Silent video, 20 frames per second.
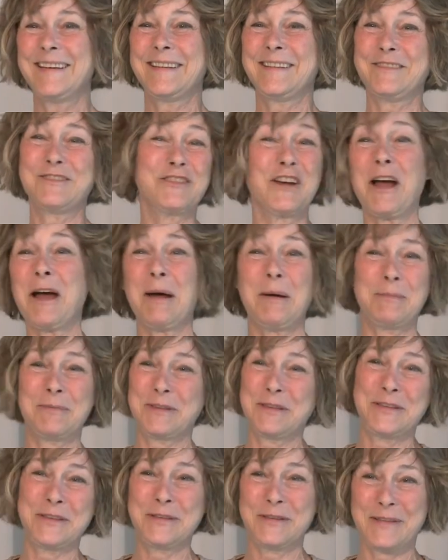job
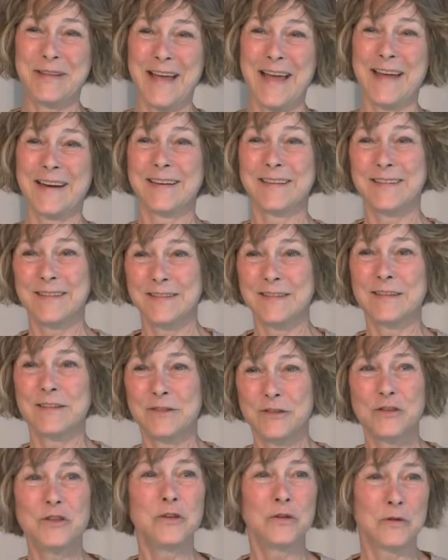to do that. It's
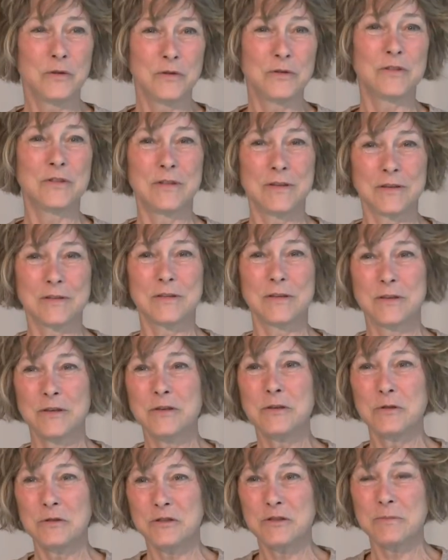it's huge. There's a
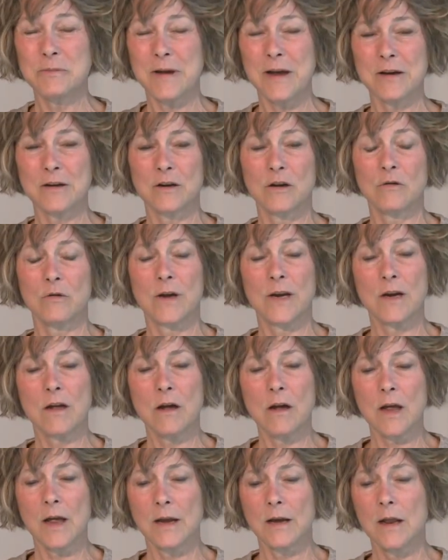huge amount going
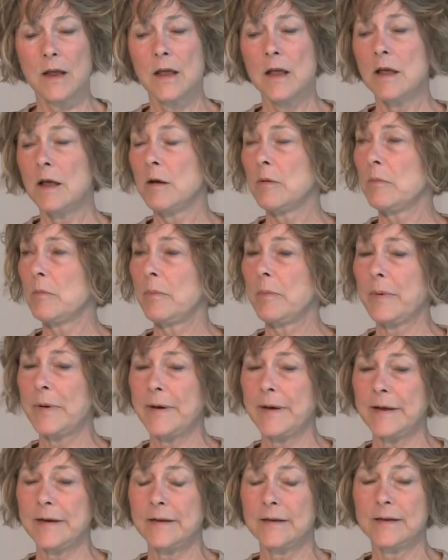on,
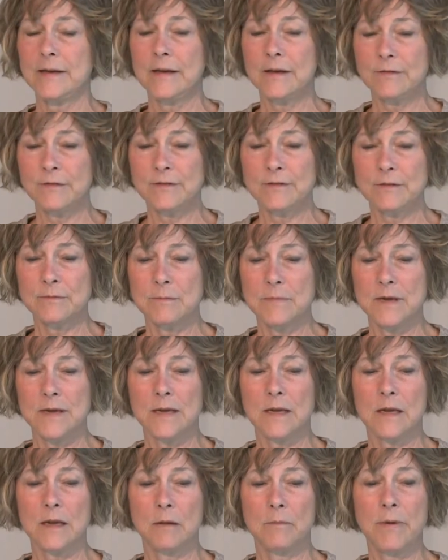but it gives
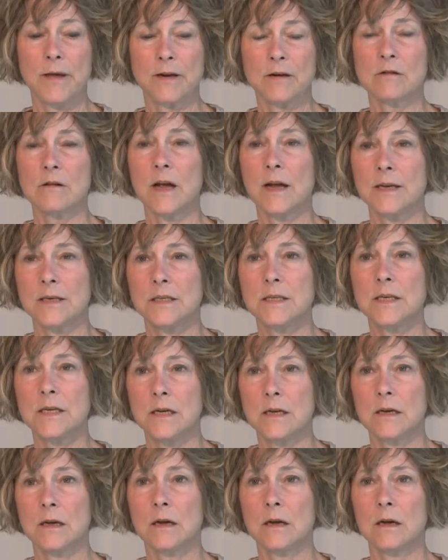me a better
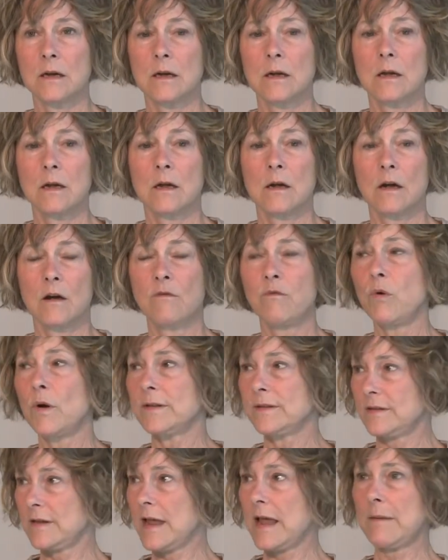idea of
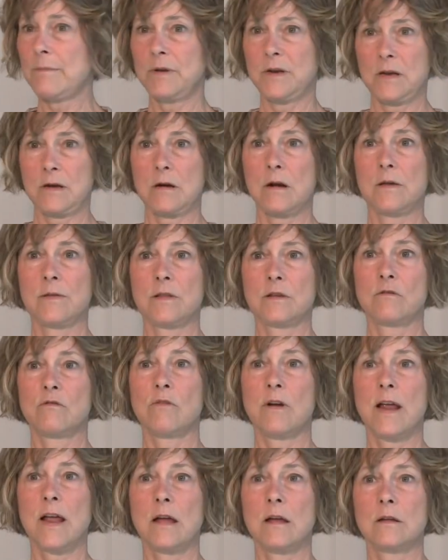what's happening on the
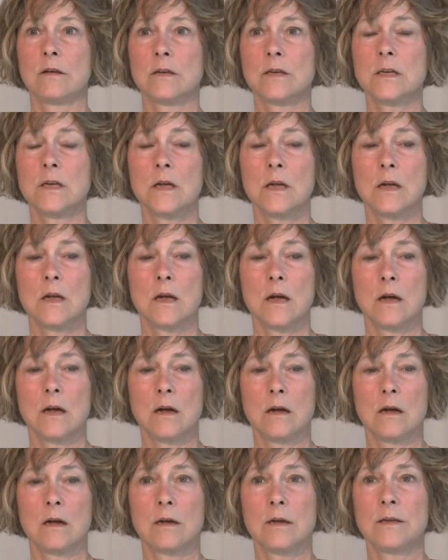ground
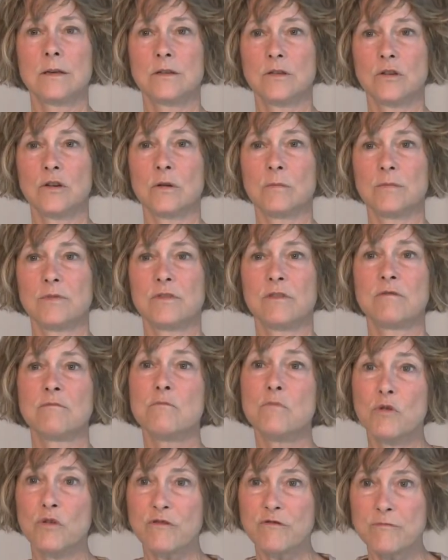uh, in terms of
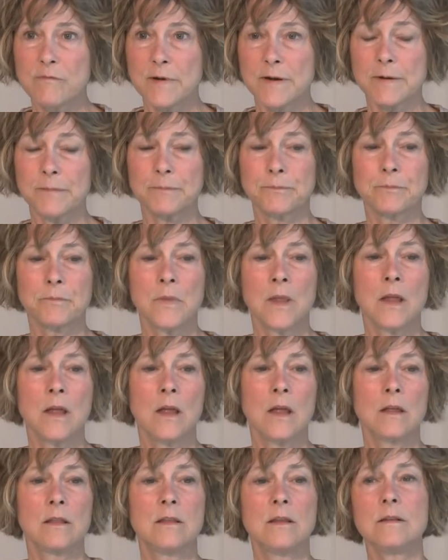movement.
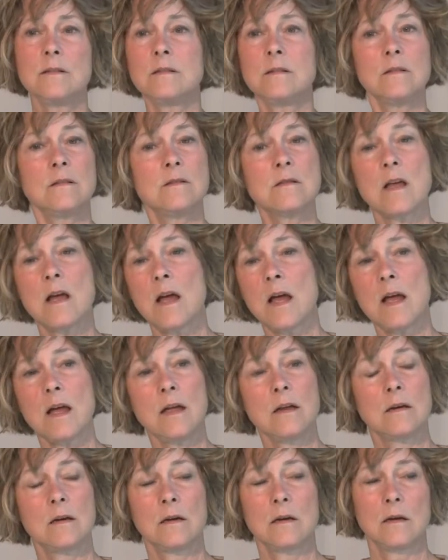This is
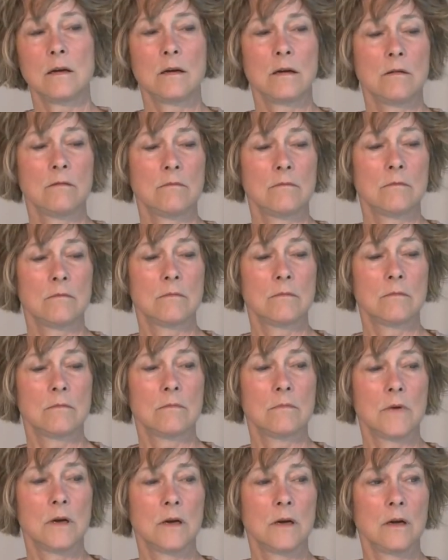not um,
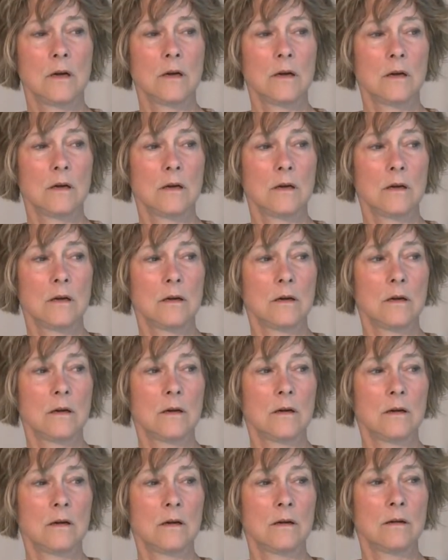uh,
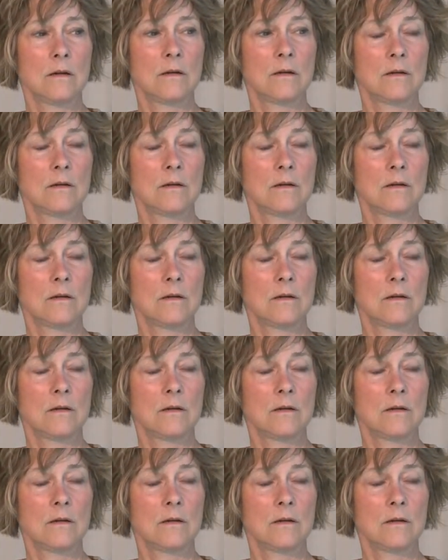uh,